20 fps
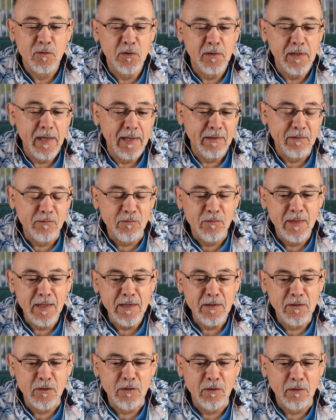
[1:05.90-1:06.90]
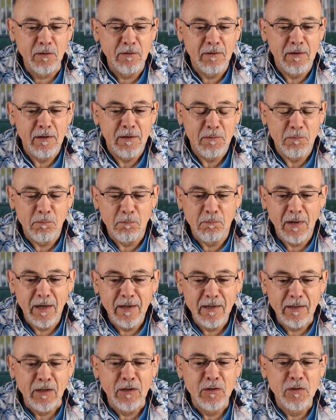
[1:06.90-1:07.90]
creative thinker,
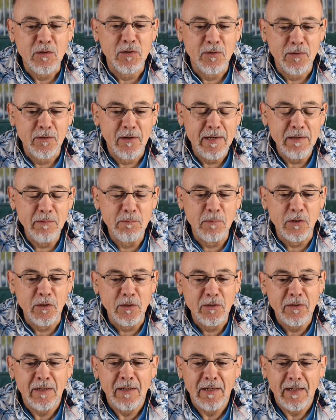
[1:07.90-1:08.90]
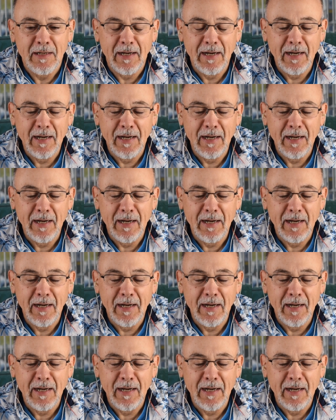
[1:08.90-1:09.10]
Mark Cramer.